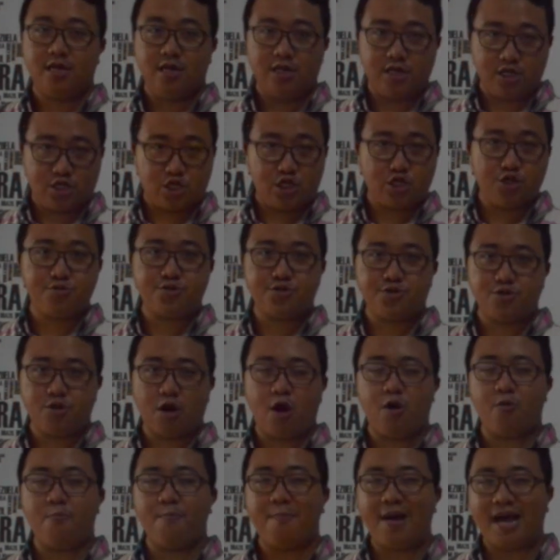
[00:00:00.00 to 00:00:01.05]
It shows you
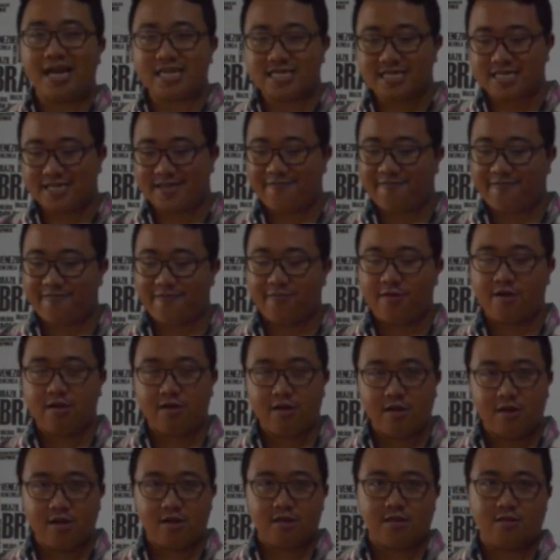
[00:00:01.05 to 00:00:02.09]
how massive
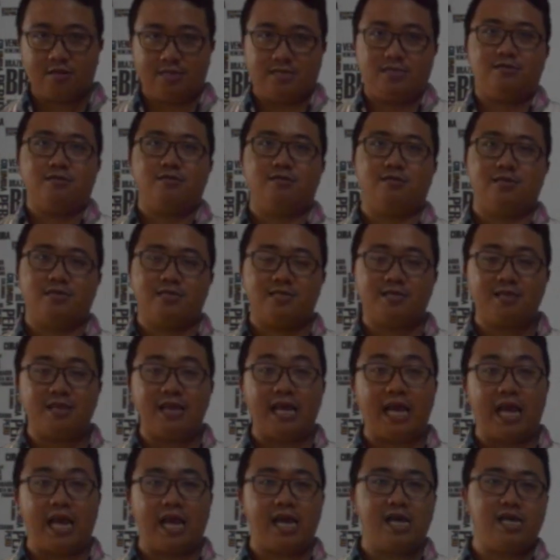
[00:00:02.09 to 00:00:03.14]
this
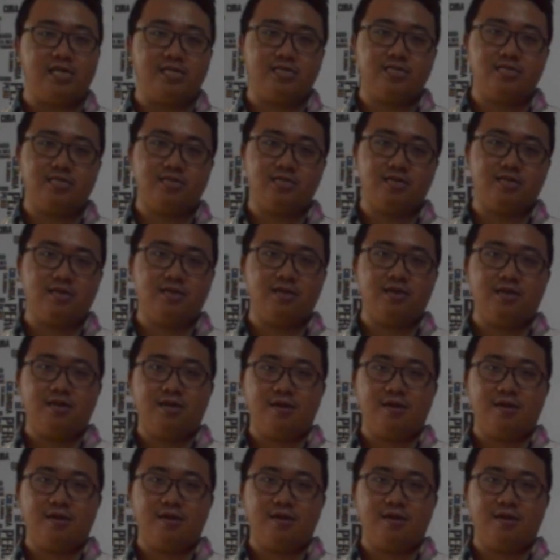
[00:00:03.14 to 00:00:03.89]
thing is.